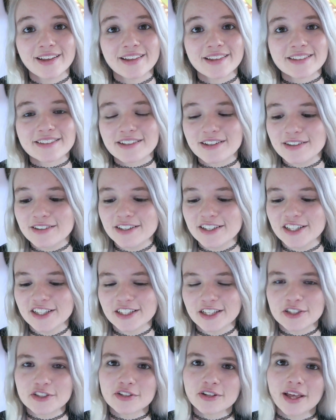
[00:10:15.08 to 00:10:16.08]
So,
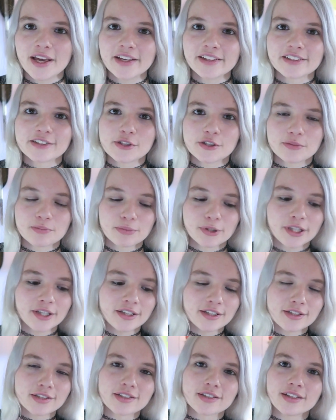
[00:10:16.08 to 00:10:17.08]
did you like this?
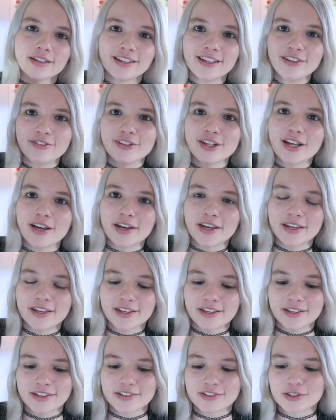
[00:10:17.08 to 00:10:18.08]
Please leave a
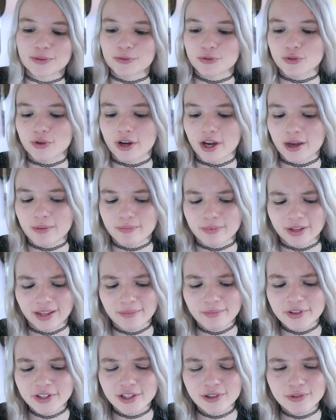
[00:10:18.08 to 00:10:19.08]
like, subscribe,
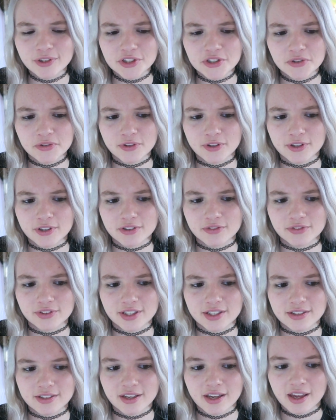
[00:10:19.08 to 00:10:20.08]
let me know what you thought of
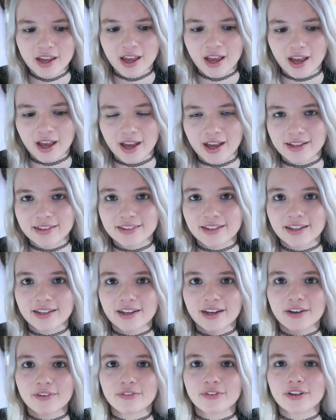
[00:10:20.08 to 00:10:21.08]
this. And then
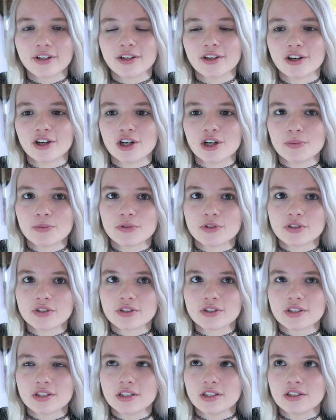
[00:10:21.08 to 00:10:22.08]
I really hope to
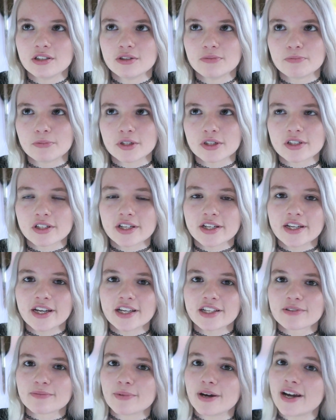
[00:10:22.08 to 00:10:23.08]
see you Monday
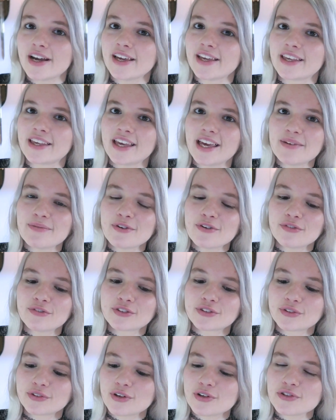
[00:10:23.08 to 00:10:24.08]
at my Game of
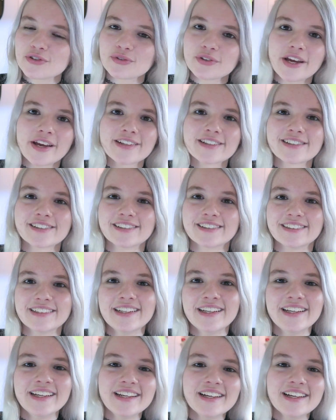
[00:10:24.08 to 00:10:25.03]
Thrones reaction.